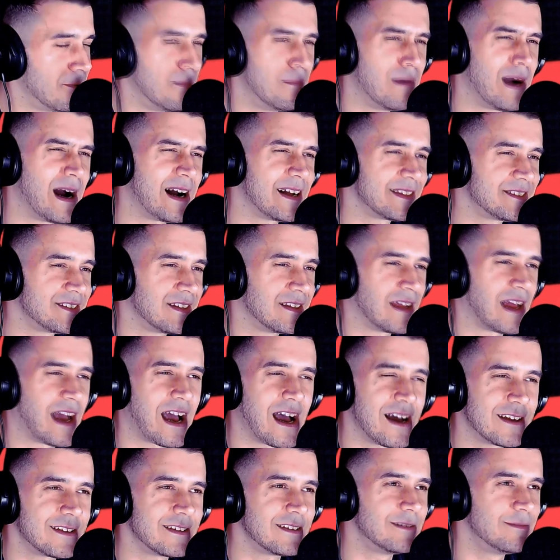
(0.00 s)
Martin
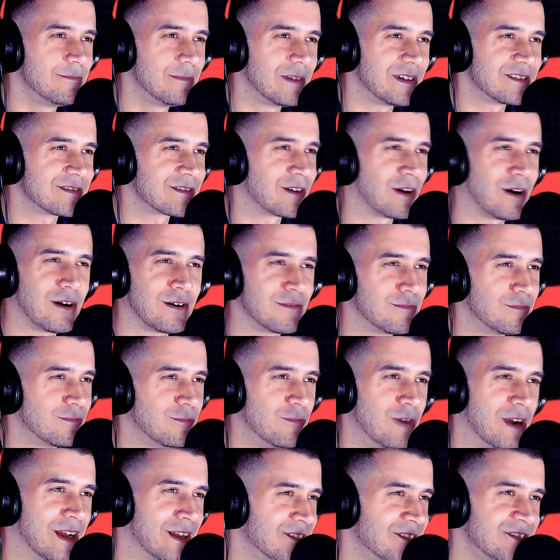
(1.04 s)
Hardy has got a
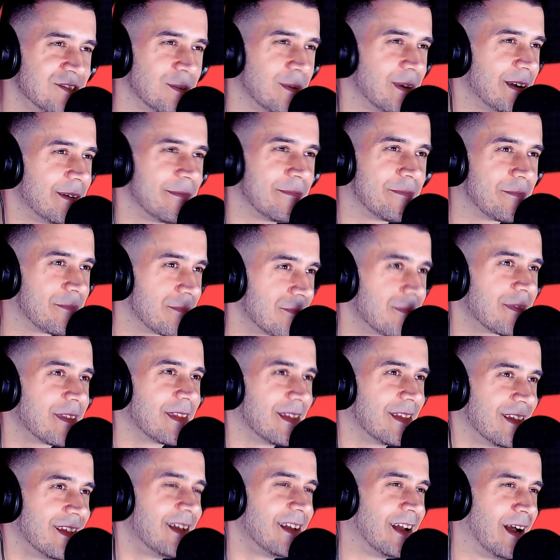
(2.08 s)
ring. I think it, it does.
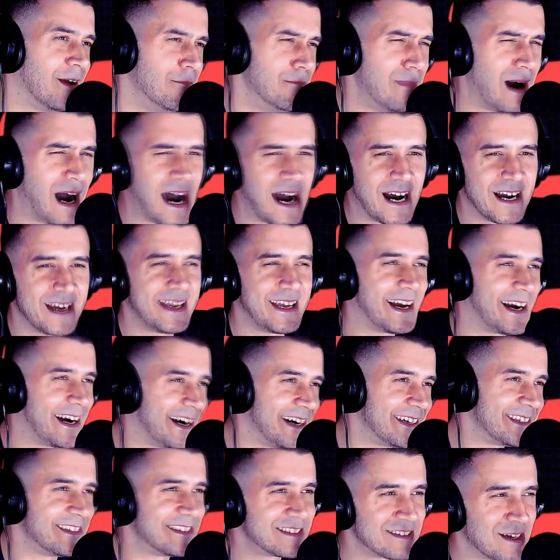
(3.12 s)
It does. Martin, Marty
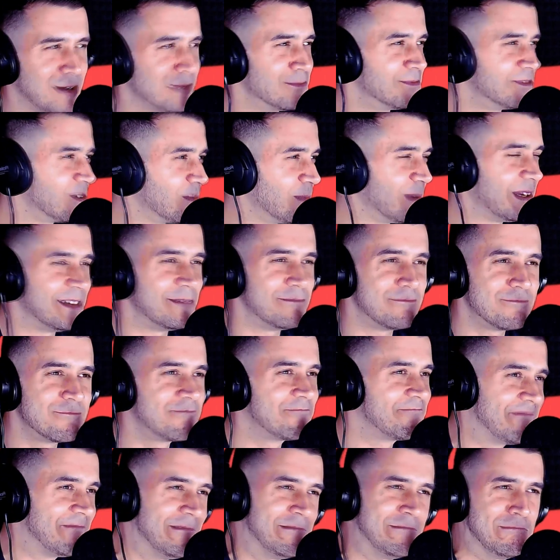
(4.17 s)
Hardy sounds well, you, a bit.
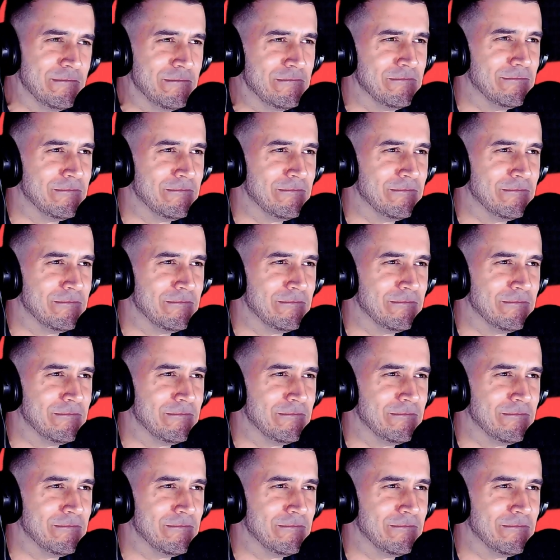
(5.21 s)
Yeah, but it's,